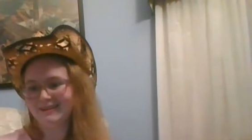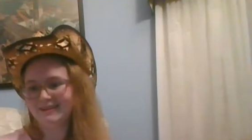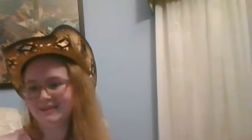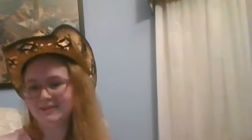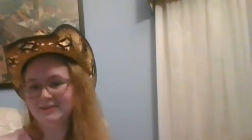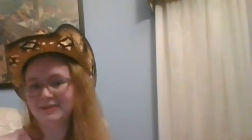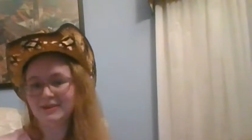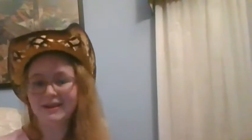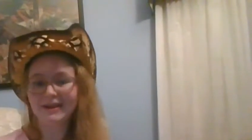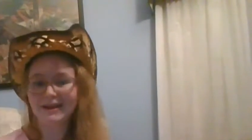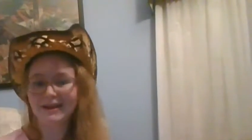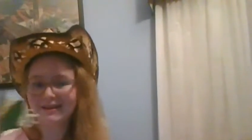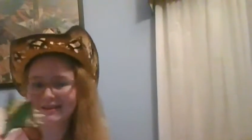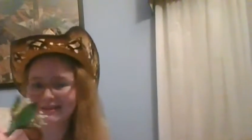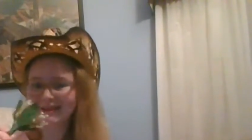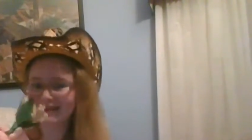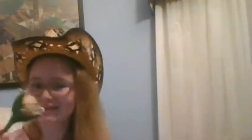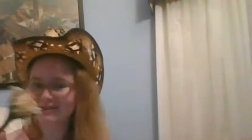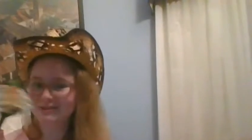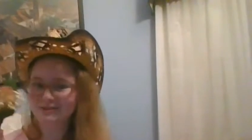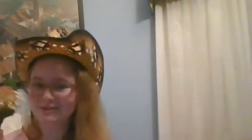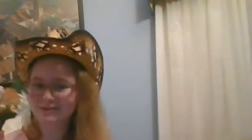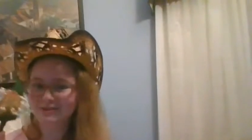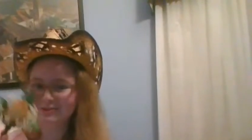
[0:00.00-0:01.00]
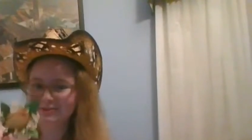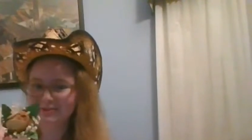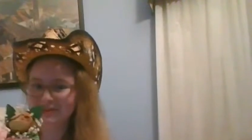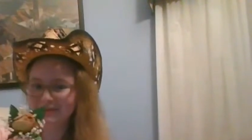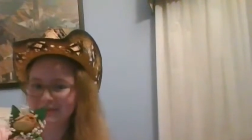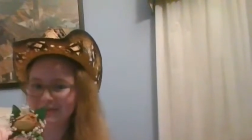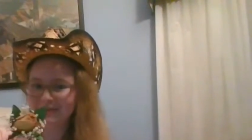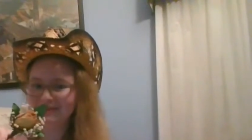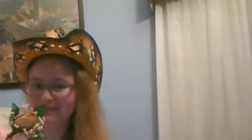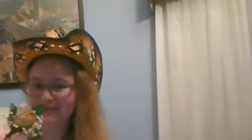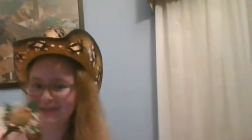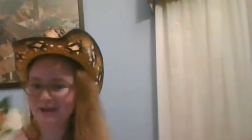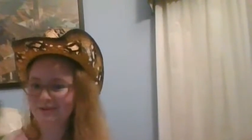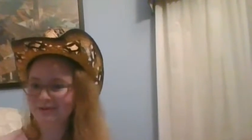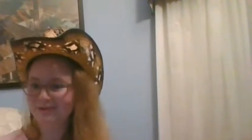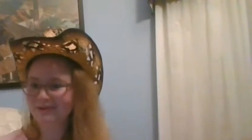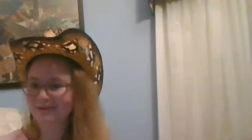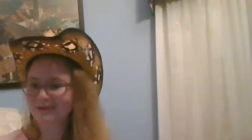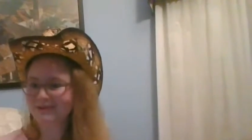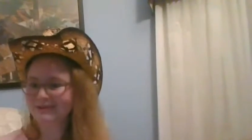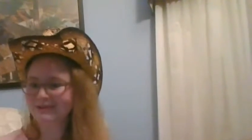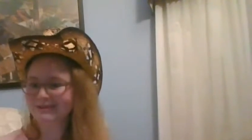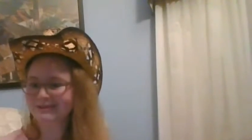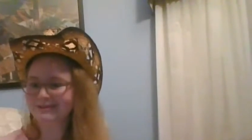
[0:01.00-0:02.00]
So that's one of my
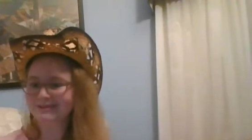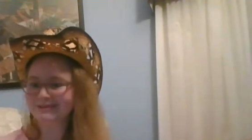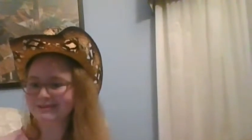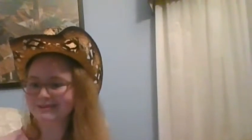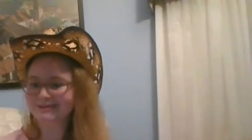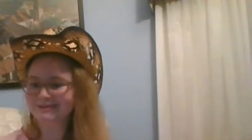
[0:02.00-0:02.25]
flowers.